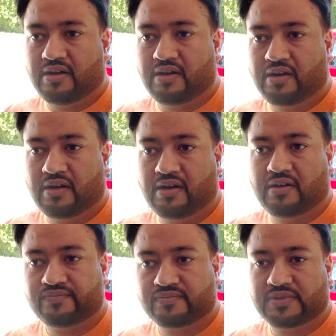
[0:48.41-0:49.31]

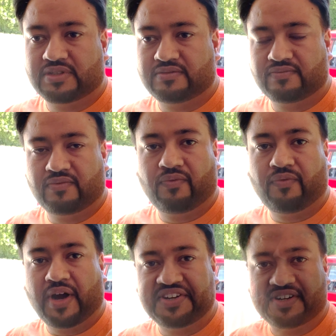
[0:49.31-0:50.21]
uh,
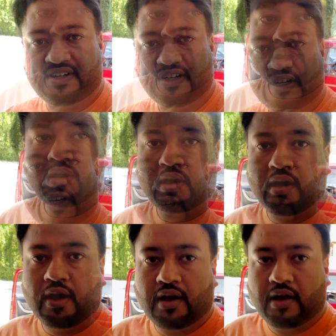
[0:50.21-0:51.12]
wider.
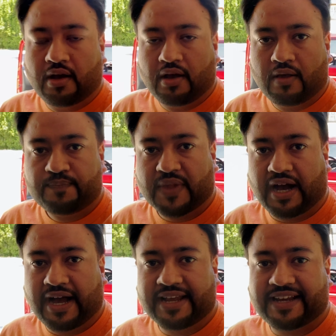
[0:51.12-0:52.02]

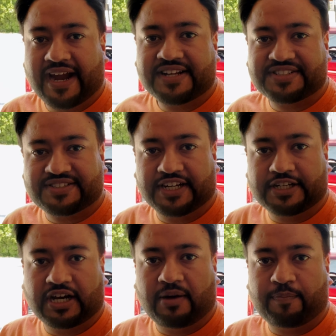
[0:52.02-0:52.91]
I can't
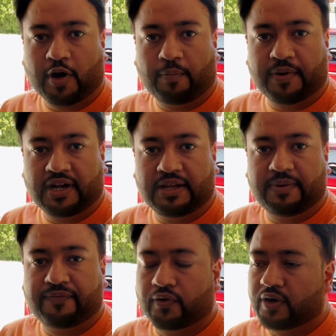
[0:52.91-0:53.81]
sit uh, properly
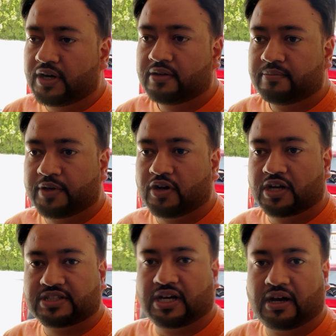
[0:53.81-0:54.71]
before
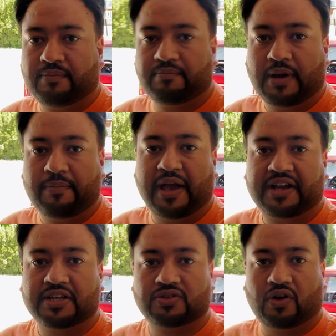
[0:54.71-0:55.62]
because uh, my
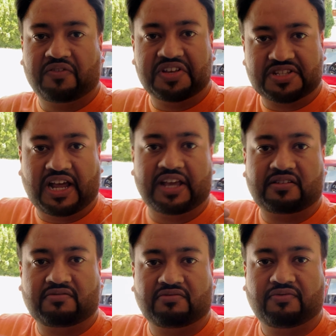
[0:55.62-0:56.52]
back is always like
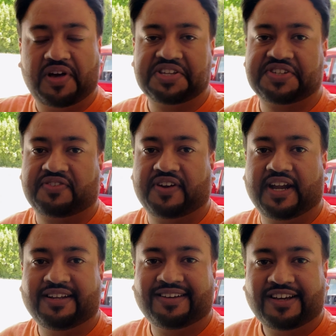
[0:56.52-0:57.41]
very
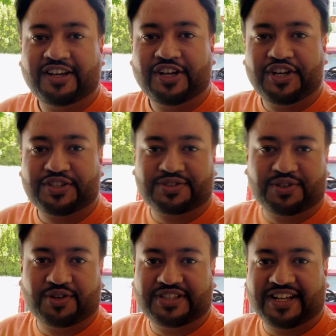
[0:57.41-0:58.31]
straight.
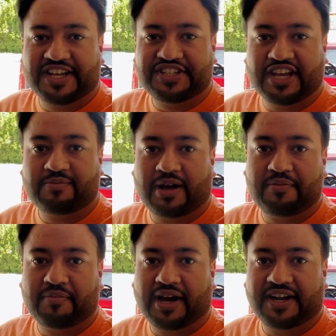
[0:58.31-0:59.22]
So then I changed my
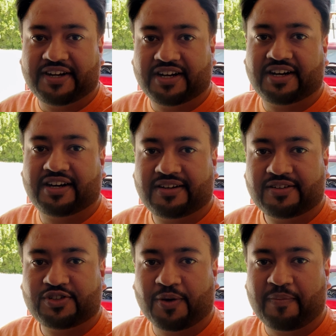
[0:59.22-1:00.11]
mind uh,
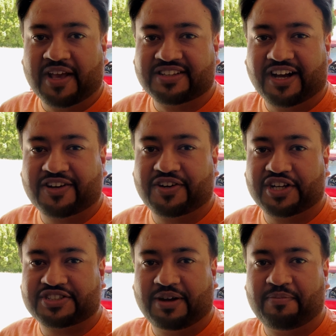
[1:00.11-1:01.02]
to make the
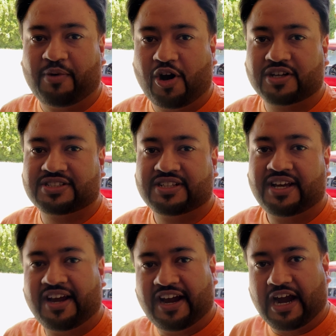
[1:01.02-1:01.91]
custom box
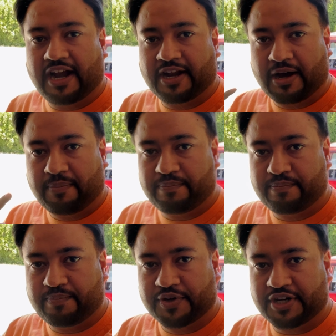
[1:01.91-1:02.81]
and uh,
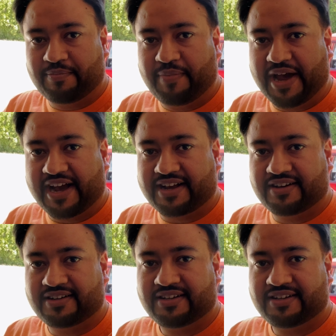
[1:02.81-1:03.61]
put it back